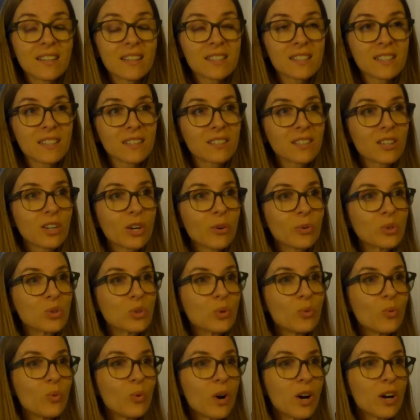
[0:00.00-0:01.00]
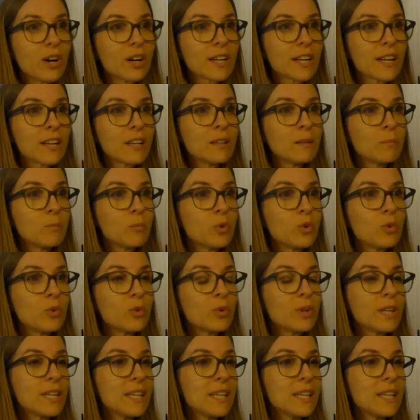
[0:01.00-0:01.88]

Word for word: doesn't go to work anymore.